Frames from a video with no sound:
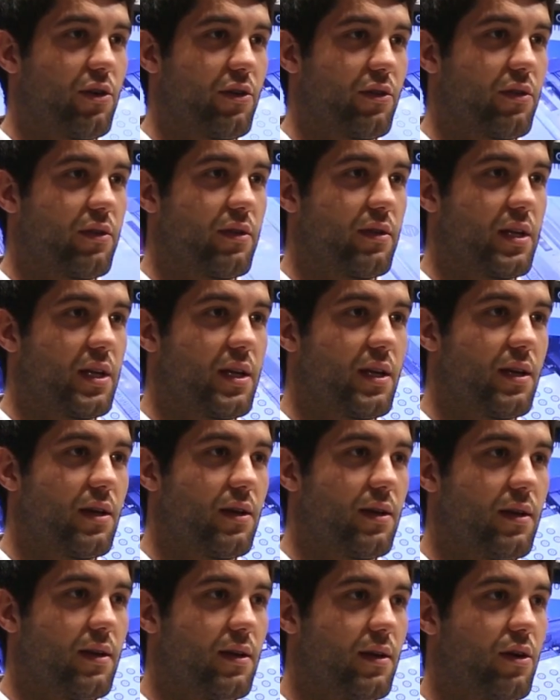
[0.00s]

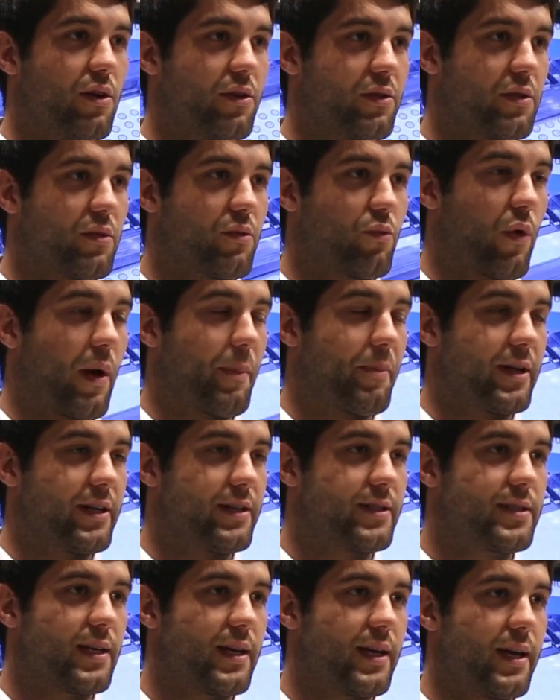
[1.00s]
on
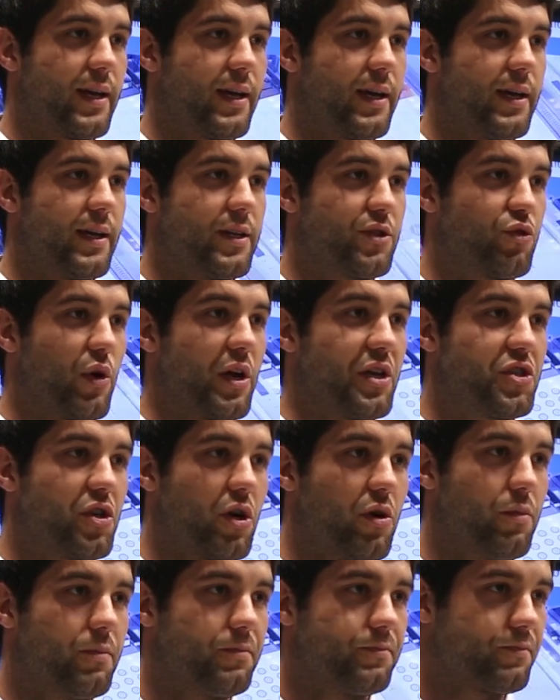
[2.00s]
Rapid trade
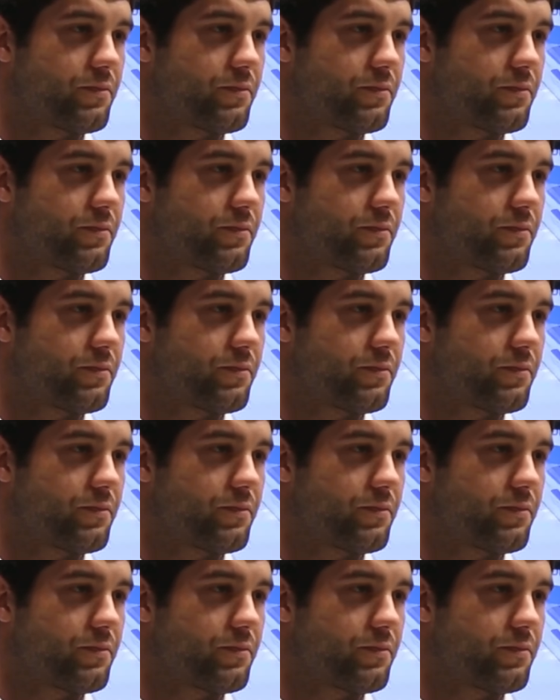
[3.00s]
show.